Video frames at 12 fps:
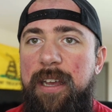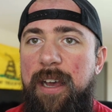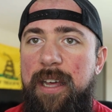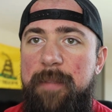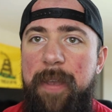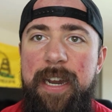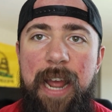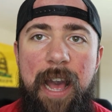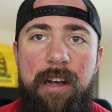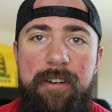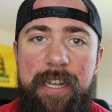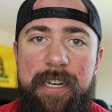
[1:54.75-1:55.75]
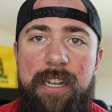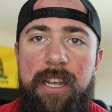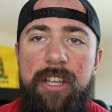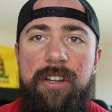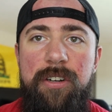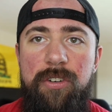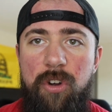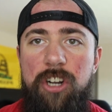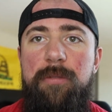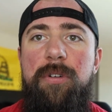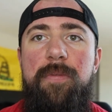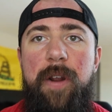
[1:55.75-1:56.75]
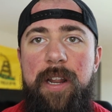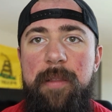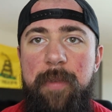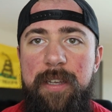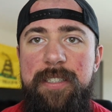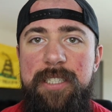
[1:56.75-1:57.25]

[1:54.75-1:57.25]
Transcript: the beta-alanine, your normal run-of-the-mill